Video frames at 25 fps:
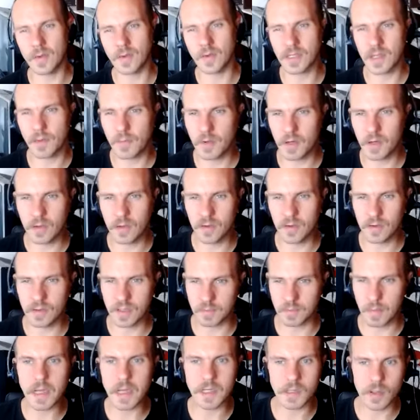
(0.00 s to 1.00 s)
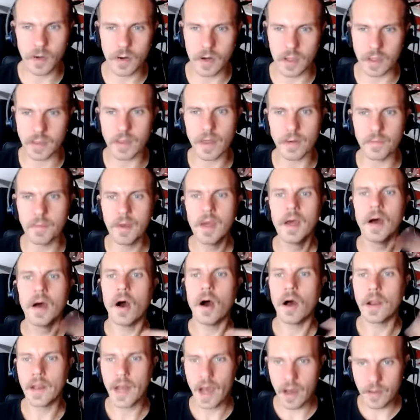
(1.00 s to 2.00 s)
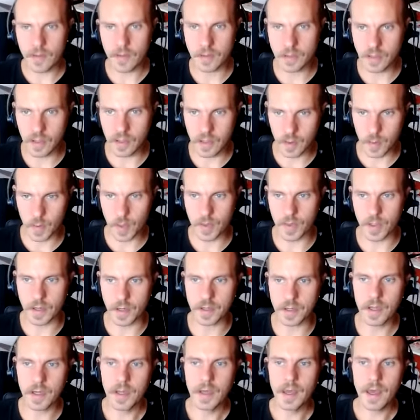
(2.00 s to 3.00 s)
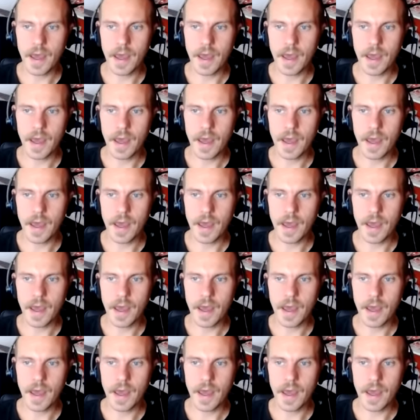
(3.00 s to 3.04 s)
with someone who's mentoring them on how they're doing with it.